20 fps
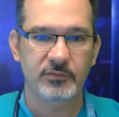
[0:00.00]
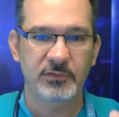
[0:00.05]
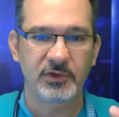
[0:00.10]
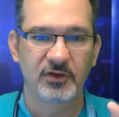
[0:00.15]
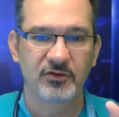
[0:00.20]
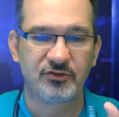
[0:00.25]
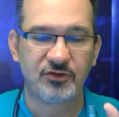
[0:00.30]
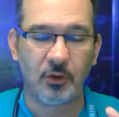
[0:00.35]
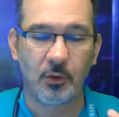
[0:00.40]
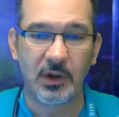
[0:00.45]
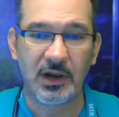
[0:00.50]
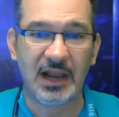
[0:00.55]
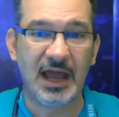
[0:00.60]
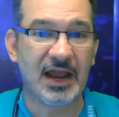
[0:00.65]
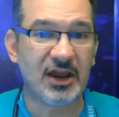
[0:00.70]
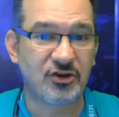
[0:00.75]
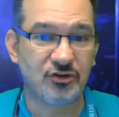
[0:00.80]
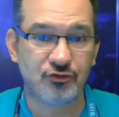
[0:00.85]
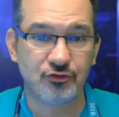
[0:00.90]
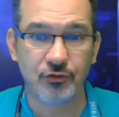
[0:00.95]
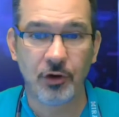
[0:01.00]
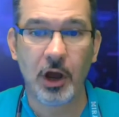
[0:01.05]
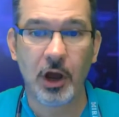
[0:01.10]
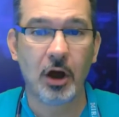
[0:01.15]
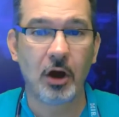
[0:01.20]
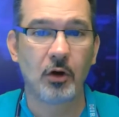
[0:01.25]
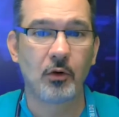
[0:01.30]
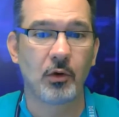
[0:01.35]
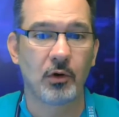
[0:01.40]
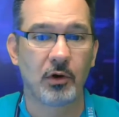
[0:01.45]
So
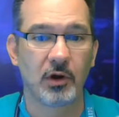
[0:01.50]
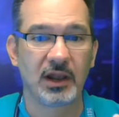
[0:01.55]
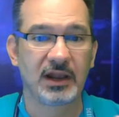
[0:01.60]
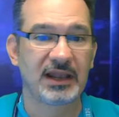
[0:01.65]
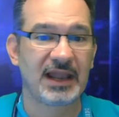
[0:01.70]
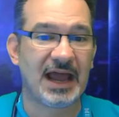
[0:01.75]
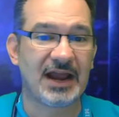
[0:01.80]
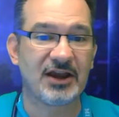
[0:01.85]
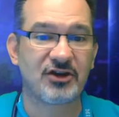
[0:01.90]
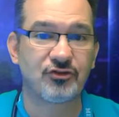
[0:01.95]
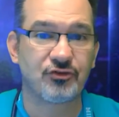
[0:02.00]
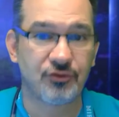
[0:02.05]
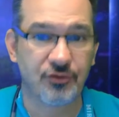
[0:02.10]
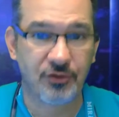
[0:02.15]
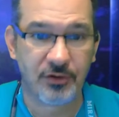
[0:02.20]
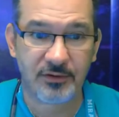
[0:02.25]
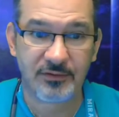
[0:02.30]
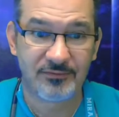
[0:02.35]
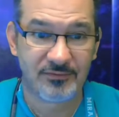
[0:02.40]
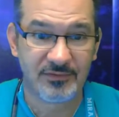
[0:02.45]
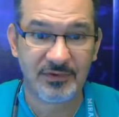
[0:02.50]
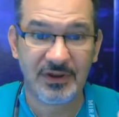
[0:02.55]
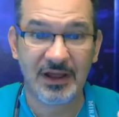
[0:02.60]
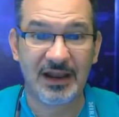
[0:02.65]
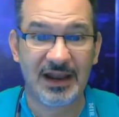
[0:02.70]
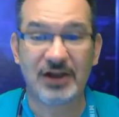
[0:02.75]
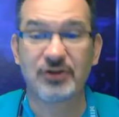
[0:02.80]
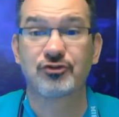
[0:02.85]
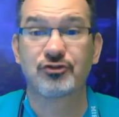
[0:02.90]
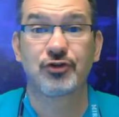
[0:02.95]
electro or
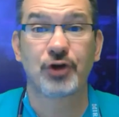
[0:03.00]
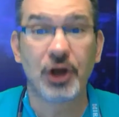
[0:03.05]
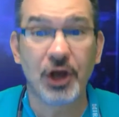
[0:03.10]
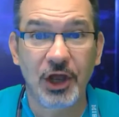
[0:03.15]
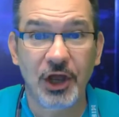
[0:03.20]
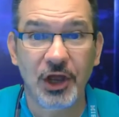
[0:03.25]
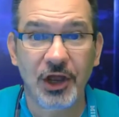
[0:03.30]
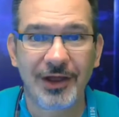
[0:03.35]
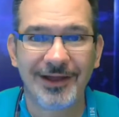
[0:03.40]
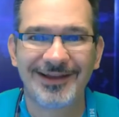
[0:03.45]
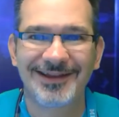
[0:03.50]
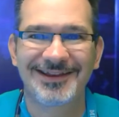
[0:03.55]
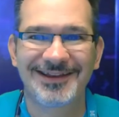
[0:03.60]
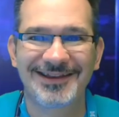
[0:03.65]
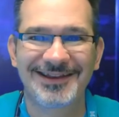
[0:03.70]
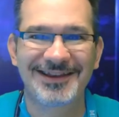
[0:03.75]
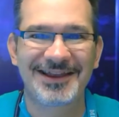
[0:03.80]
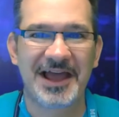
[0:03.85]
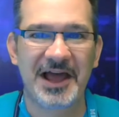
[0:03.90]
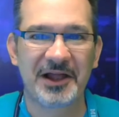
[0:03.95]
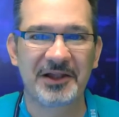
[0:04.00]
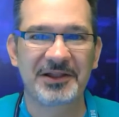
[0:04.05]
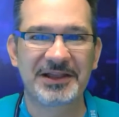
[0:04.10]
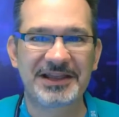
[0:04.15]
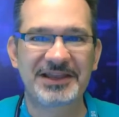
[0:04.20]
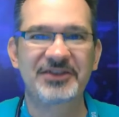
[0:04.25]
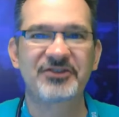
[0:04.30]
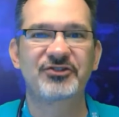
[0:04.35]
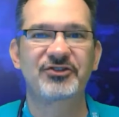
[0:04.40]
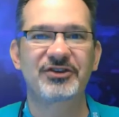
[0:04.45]
electra,
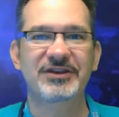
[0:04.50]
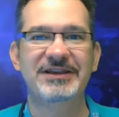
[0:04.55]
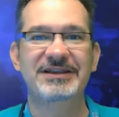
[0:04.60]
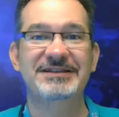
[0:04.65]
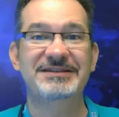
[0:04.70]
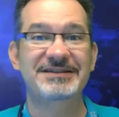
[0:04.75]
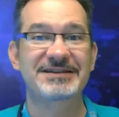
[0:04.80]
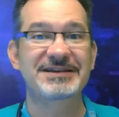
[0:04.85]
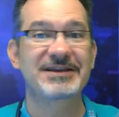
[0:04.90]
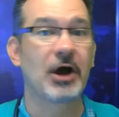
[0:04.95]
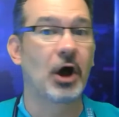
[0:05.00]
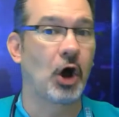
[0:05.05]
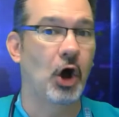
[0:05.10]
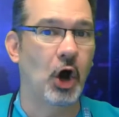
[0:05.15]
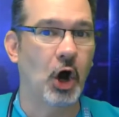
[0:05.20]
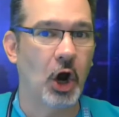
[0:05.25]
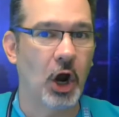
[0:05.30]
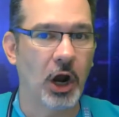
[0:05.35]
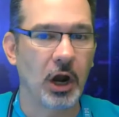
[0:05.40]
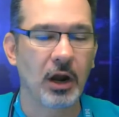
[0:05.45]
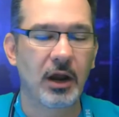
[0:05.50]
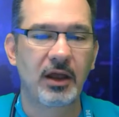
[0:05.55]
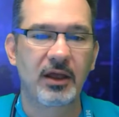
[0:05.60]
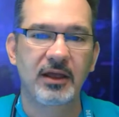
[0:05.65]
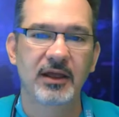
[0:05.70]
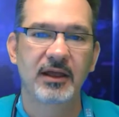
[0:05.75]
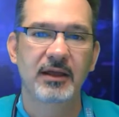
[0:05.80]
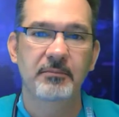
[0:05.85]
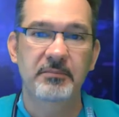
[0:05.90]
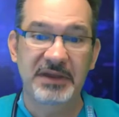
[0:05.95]
E-L-E-C-T-R,
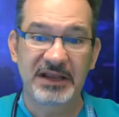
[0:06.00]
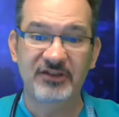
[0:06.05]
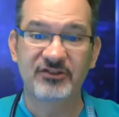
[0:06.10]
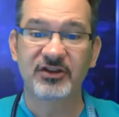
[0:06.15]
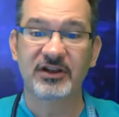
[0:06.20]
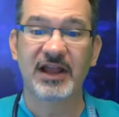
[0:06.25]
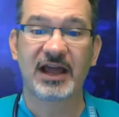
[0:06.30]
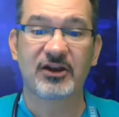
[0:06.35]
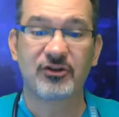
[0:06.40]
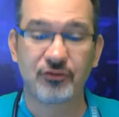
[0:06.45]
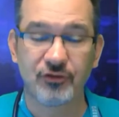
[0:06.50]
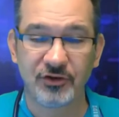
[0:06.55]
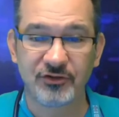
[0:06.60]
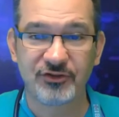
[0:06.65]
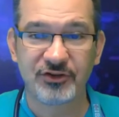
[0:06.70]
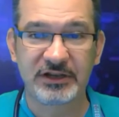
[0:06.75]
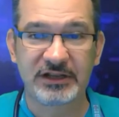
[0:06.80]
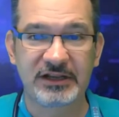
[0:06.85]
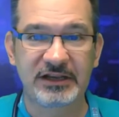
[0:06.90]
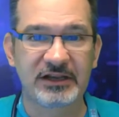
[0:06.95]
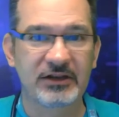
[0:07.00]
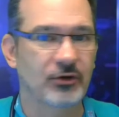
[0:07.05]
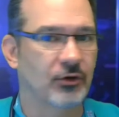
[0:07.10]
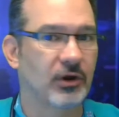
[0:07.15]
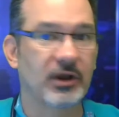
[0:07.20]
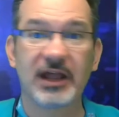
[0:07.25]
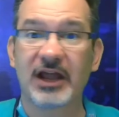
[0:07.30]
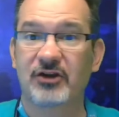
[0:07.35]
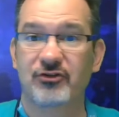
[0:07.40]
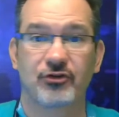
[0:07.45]
means electricity or
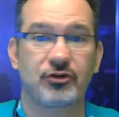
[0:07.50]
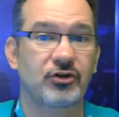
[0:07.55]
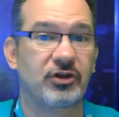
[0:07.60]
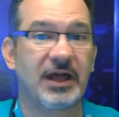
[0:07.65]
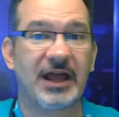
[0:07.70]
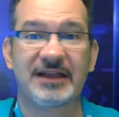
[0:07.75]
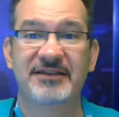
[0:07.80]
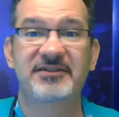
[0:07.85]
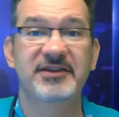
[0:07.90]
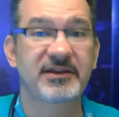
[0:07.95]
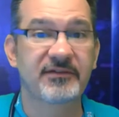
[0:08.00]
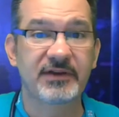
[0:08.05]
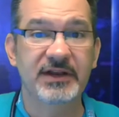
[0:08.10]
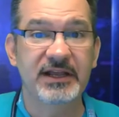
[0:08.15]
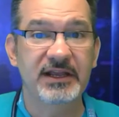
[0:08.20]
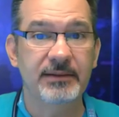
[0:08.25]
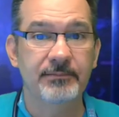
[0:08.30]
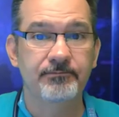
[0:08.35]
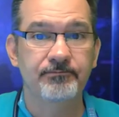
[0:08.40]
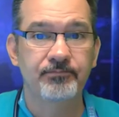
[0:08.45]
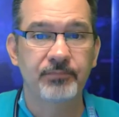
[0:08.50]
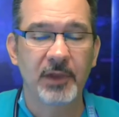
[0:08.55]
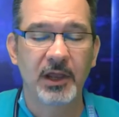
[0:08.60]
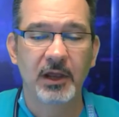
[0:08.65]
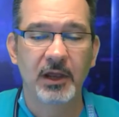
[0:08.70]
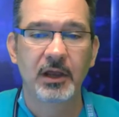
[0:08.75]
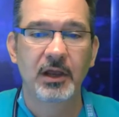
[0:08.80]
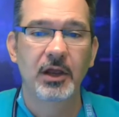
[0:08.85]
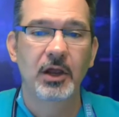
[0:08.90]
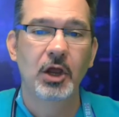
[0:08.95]
electrical activity.
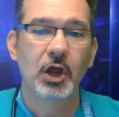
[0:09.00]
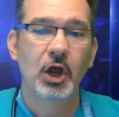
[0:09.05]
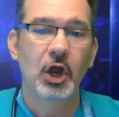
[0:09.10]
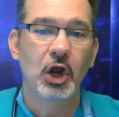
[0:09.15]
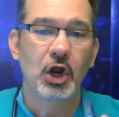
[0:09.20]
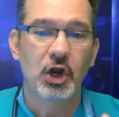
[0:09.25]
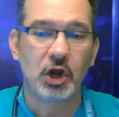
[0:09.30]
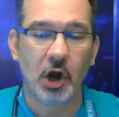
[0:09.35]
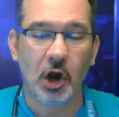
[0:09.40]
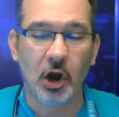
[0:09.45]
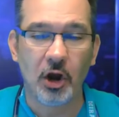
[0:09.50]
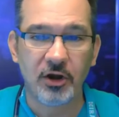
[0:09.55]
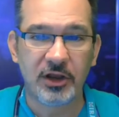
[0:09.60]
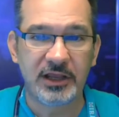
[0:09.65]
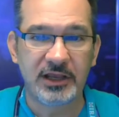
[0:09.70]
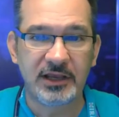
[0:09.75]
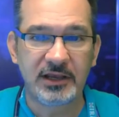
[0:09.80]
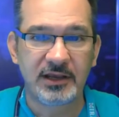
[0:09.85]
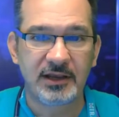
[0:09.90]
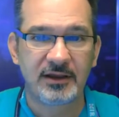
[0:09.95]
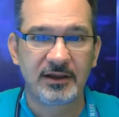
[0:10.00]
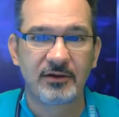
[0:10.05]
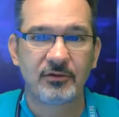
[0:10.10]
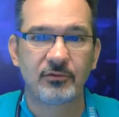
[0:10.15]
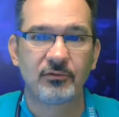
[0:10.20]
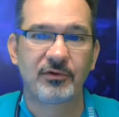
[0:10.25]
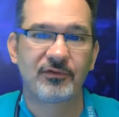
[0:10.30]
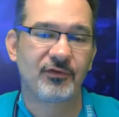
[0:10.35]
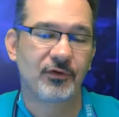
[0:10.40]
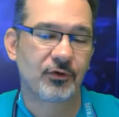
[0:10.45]
Cardi
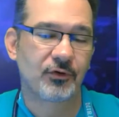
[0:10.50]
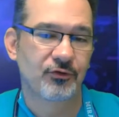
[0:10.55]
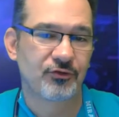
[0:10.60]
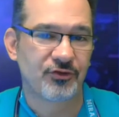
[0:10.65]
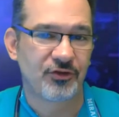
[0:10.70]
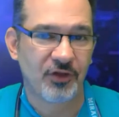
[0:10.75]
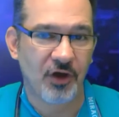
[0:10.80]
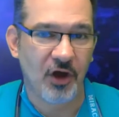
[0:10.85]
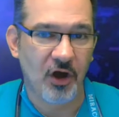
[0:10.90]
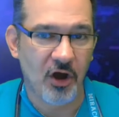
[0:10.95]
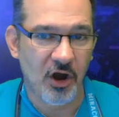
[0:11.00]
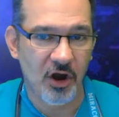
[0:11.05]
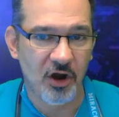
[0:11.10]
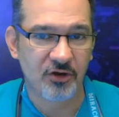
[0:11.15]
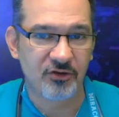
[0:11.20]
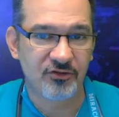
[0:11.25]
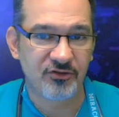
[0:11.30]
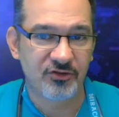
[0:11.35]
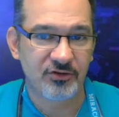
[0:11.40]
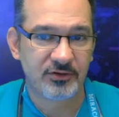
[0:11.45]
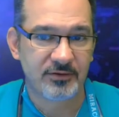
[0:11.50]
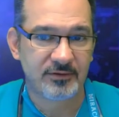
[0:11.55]
refers to the heart.